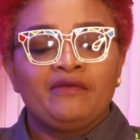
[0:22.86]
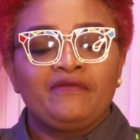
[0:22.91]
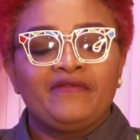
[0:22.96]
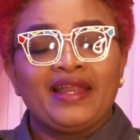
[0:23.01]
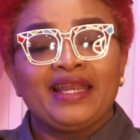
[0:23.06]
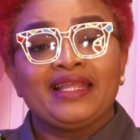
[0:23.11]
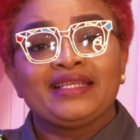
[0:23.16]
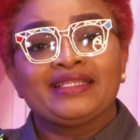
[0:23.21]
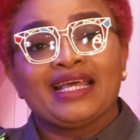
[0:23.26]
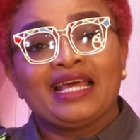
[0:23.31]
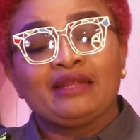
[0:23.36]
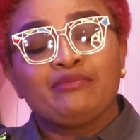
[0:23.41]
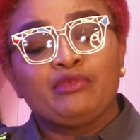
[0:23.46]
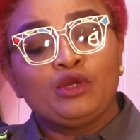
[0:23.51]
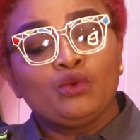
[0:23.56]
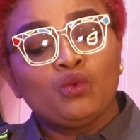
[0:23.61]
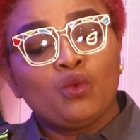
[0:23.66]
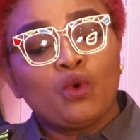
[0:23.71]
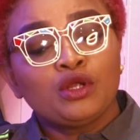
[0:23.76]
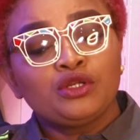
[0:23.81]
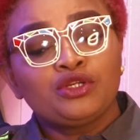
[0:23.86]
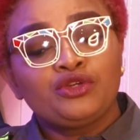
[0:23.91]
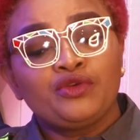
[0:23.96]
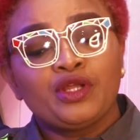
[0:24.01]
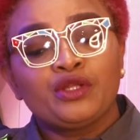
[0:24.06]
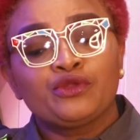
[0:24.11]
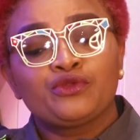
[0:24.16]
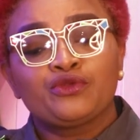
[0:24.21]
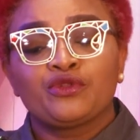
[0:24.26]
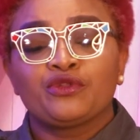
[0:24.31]
Felix had been
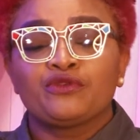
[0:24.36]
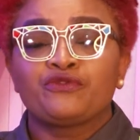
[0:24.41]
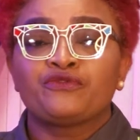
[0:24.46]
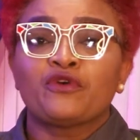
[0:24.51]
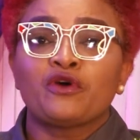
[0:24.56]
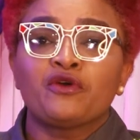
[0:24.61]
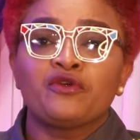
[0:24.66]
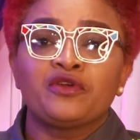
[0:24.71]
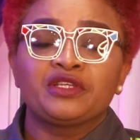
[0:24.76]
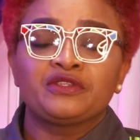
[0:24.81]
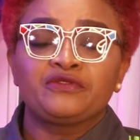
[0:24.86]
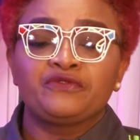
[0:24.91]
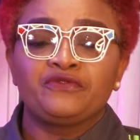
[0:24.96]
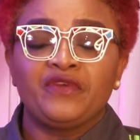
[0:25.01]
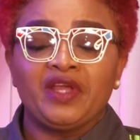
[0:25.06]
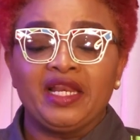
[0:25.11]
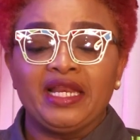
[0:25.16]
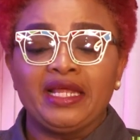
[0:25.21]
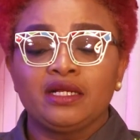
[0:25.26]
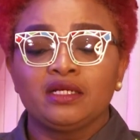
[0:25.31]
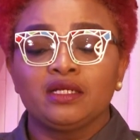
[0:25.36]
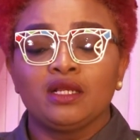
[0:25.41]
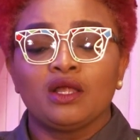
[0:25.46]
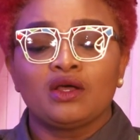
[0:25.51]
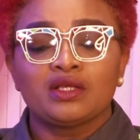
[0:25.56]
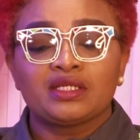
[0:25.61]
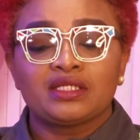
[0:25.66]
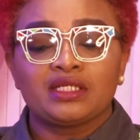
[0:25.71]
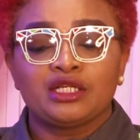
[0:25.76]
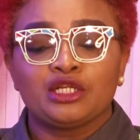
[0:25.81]
wandering through the forest, feeling
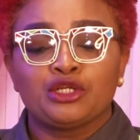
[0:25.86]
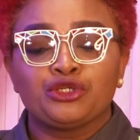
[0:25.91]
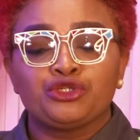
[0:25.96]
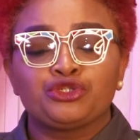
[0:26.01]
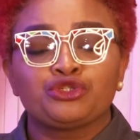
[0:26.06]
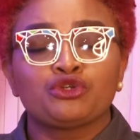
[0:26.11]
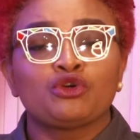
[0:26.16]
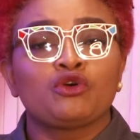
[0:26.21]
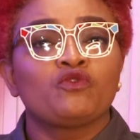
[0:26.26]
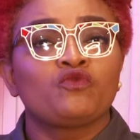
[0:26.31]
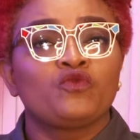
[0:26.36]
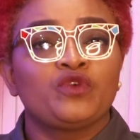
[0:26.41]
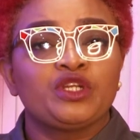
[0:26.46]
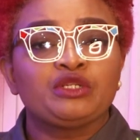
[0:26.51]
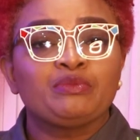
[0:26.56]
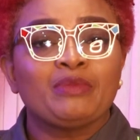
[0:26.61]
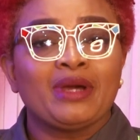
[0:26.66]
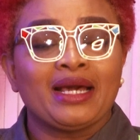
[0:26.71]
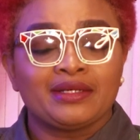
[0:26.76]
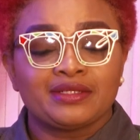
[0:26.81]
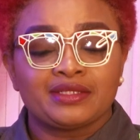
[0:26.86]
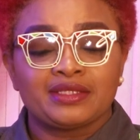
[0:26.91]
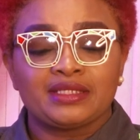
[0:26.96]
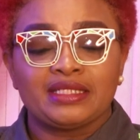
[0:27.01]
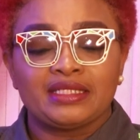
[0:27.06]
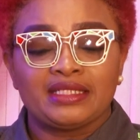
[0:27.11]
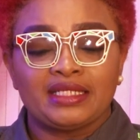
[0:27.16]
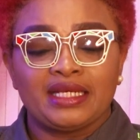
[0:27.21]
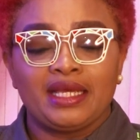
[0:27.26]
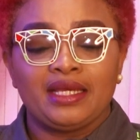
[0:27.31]
lost and unsure of which path
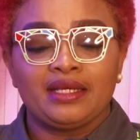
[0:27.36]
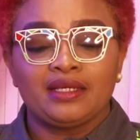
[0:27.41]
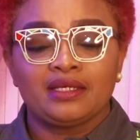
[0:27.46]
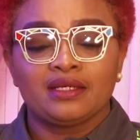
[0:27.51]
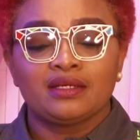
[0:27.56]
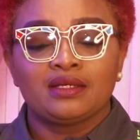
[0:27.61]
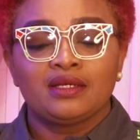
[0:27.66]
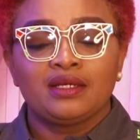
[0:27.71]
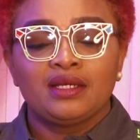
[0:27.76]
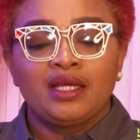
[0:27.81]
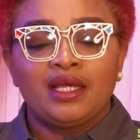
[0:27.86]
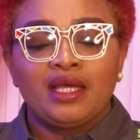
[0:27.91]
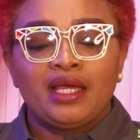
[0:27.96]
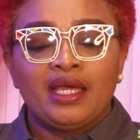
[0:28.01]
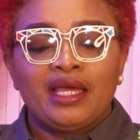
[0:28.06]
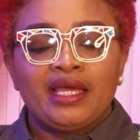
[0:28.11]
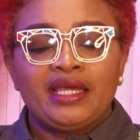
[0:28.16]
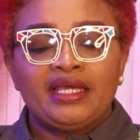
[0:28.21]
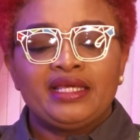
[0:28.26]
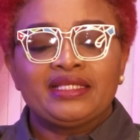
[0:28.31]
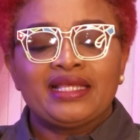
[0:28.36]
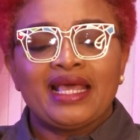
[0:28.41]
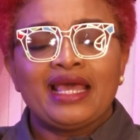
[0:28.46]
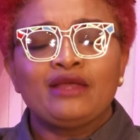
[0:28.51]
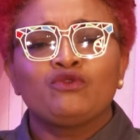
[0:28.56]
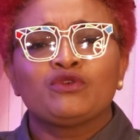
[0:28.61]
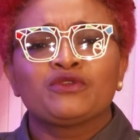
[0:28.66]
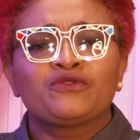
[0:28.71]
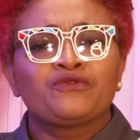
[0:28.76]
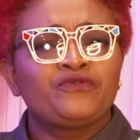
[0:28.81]
to take. His
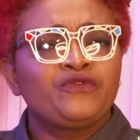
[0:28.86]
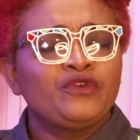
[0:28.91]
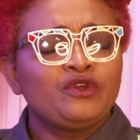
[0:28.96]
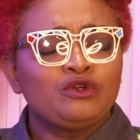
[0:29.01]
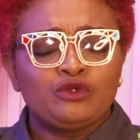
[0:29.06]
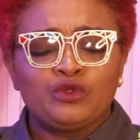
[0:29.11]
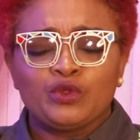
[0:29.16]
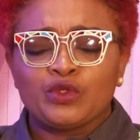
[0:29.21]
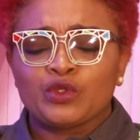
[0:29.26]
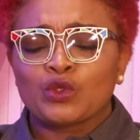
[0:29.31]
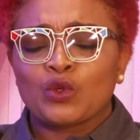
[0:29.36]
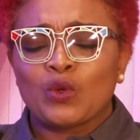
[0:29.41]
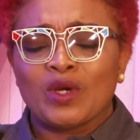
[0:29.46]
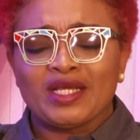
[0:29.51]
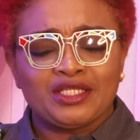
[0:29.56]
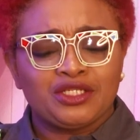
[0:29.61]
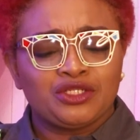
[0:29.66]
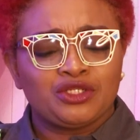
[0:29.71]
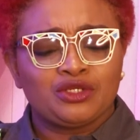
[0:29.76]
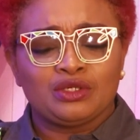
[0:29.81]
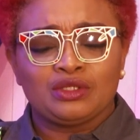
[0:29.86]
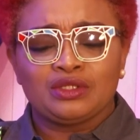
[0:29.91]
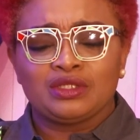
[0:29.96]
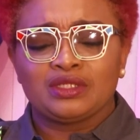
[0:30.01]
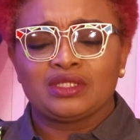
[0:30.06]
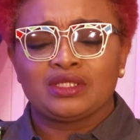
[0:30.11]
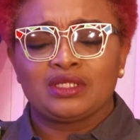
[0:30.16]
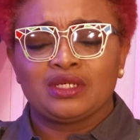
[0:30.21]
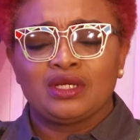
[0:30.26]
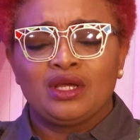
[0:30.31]
head was filled with
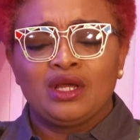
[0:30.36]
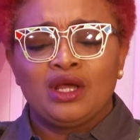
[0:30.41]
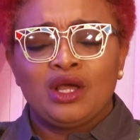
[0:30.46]
questions.